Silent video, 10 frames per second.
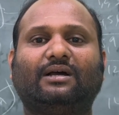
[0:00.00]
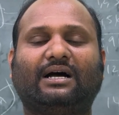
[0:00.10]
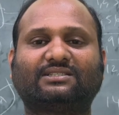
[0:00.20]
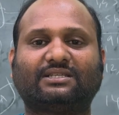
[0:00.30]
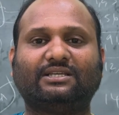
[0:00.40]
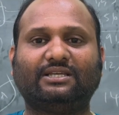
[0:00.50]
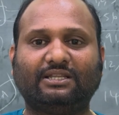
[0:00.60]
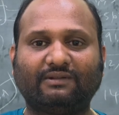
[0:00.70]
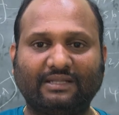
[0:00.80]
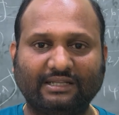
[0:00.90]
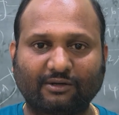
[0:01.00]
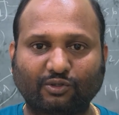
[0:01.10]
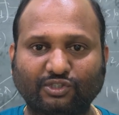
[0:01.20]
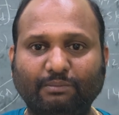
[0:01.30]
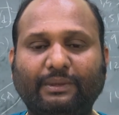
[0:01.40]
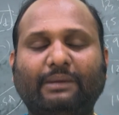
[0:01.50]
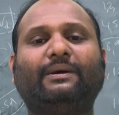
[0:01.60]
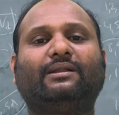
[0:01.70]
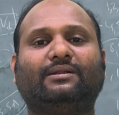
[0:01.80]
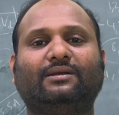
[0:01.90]
asking in the question
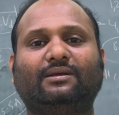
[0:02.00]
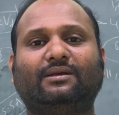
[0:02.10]
paper.